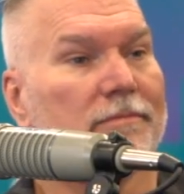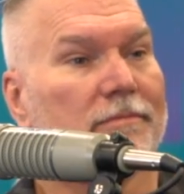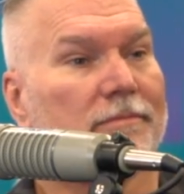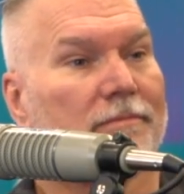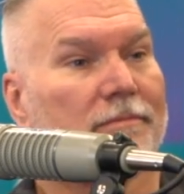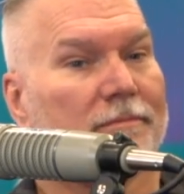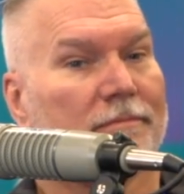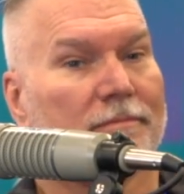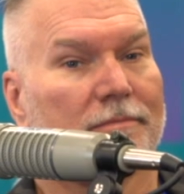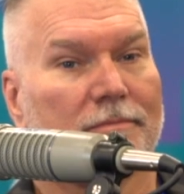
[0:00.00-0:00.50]

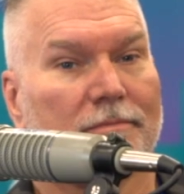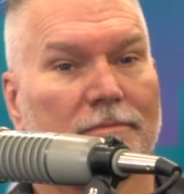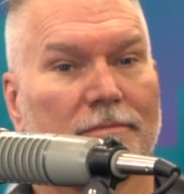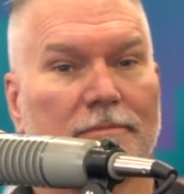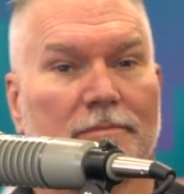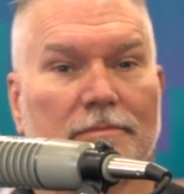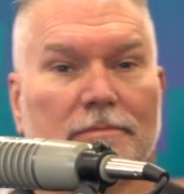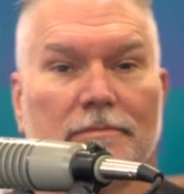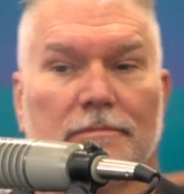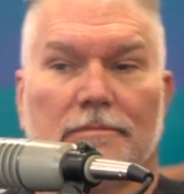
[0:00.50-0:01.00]

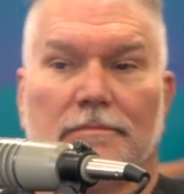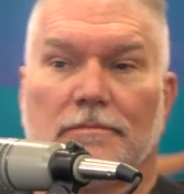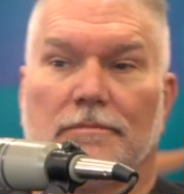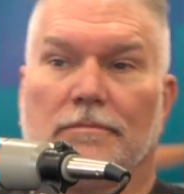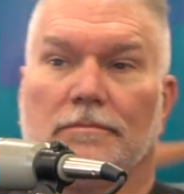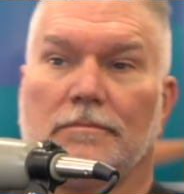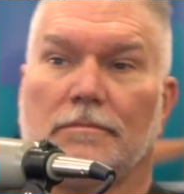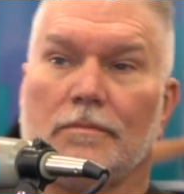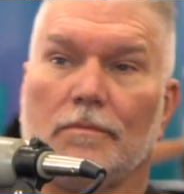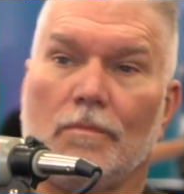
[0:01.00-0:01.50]

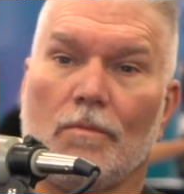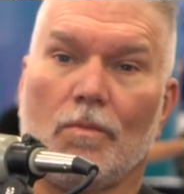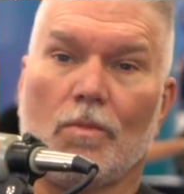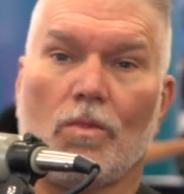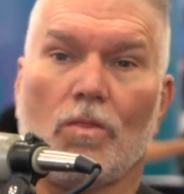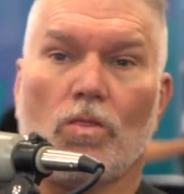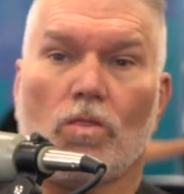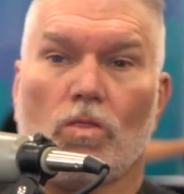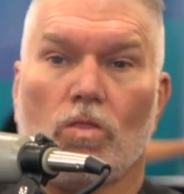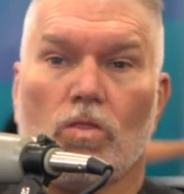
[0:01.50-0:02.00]

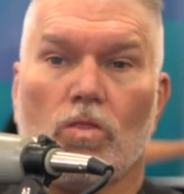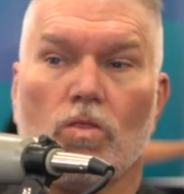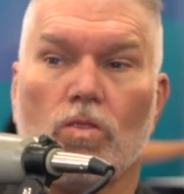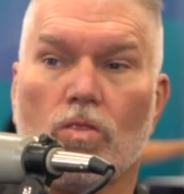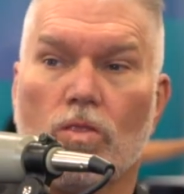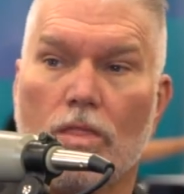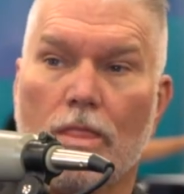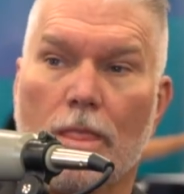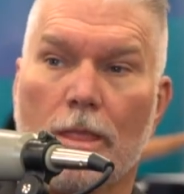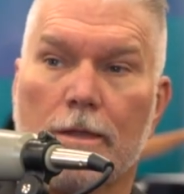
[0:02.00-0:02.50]

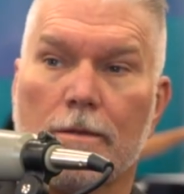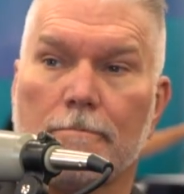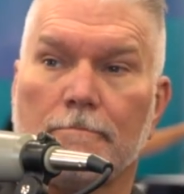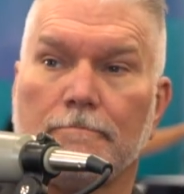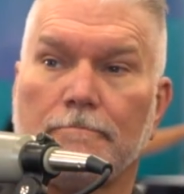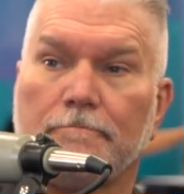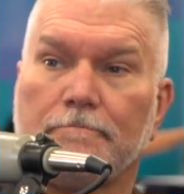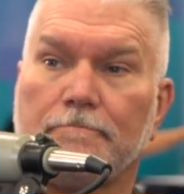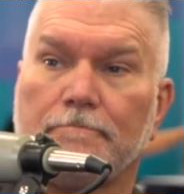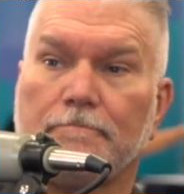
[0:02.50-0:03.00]

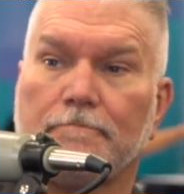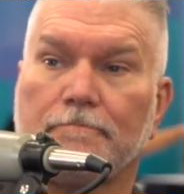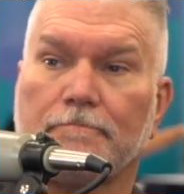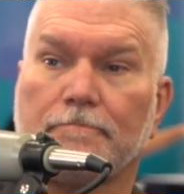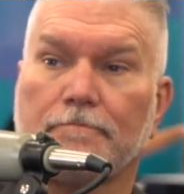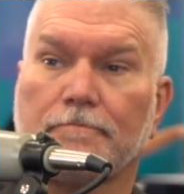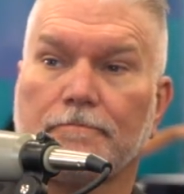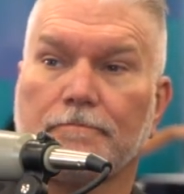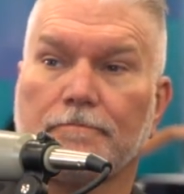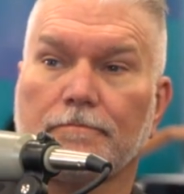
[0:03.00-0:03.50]

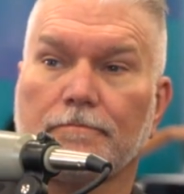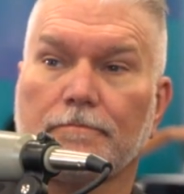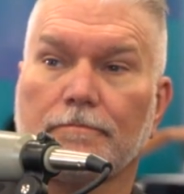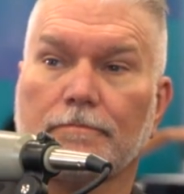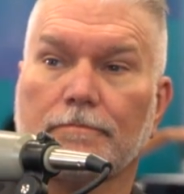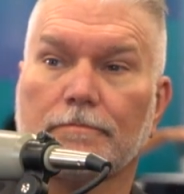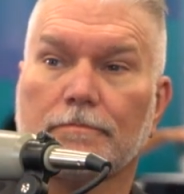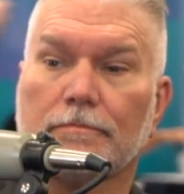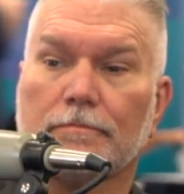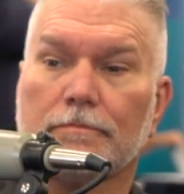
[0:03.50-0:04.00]

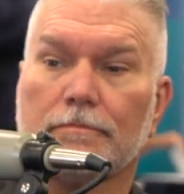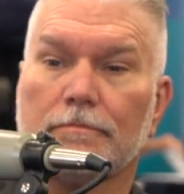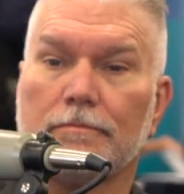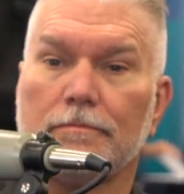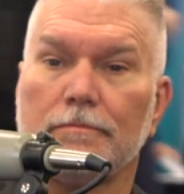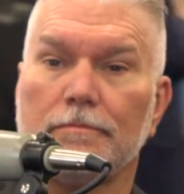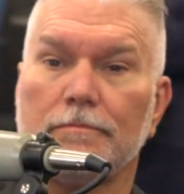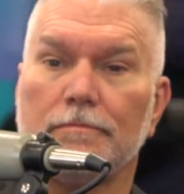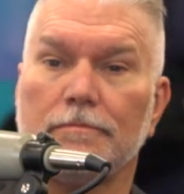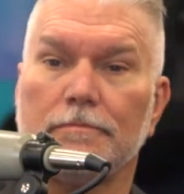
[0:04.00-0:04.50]

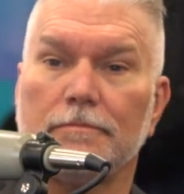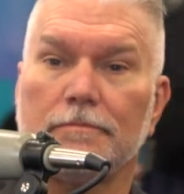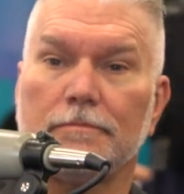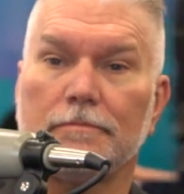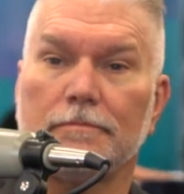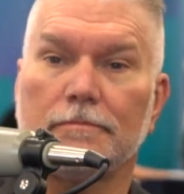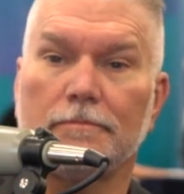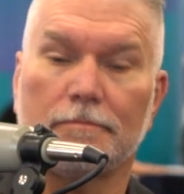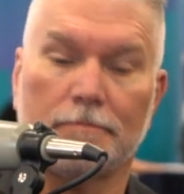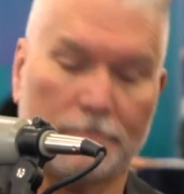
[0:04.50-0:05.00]

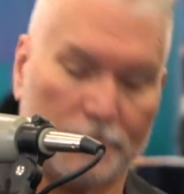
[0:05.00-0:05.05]
(silent)